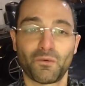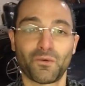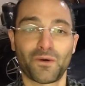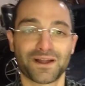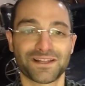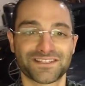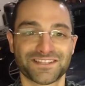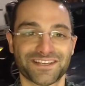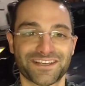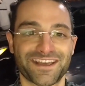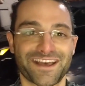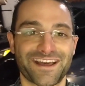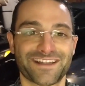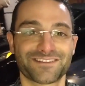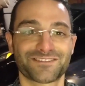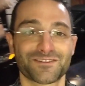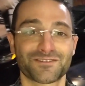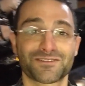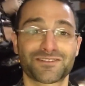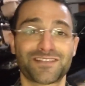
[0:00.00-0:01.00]
once again.
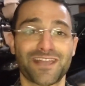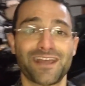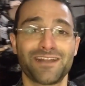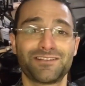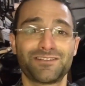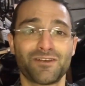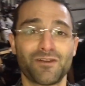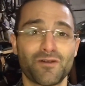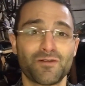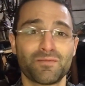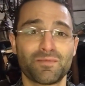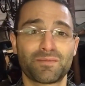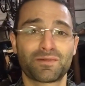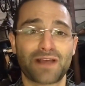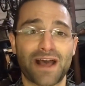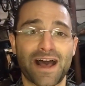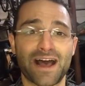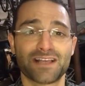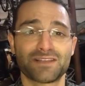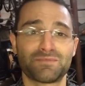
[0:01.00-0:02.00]
So stay tuned,
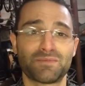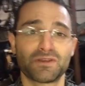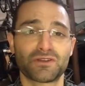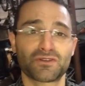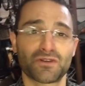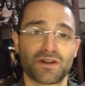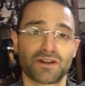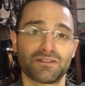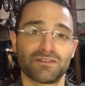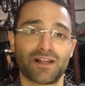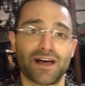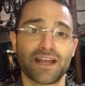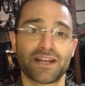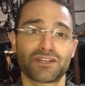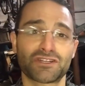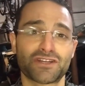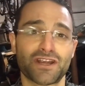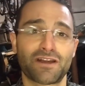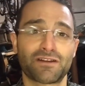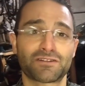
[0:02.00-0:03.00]
guys. Be sure to like,
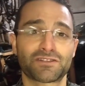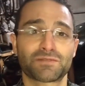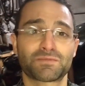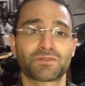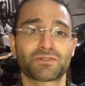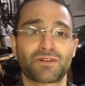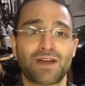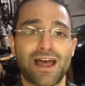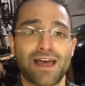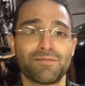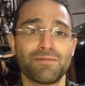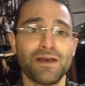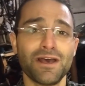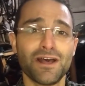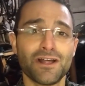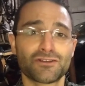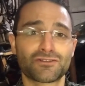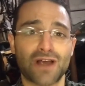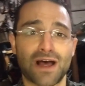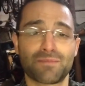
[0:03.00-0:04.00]
share, subscribe,
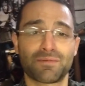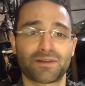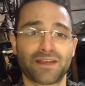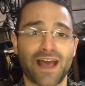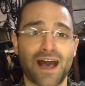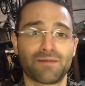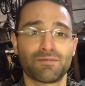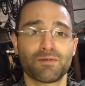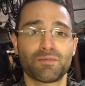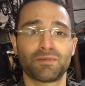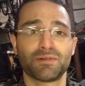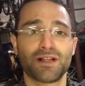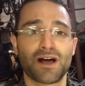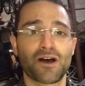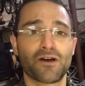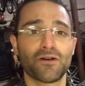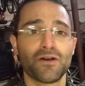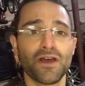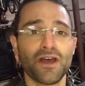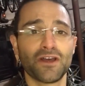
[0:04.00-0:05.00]
drop a comment
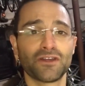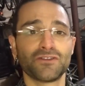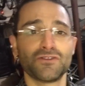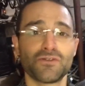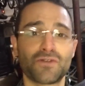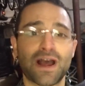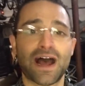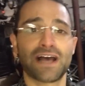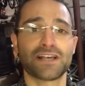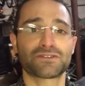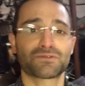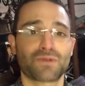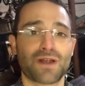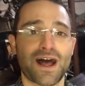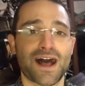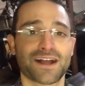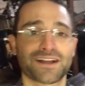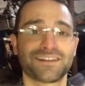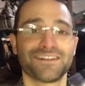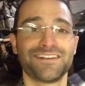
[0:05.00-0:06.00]
below. You guys
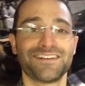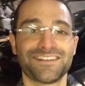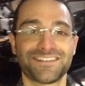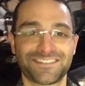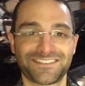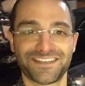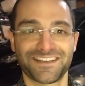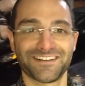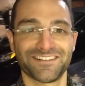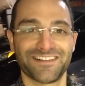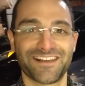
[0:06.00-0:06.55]
rock. See you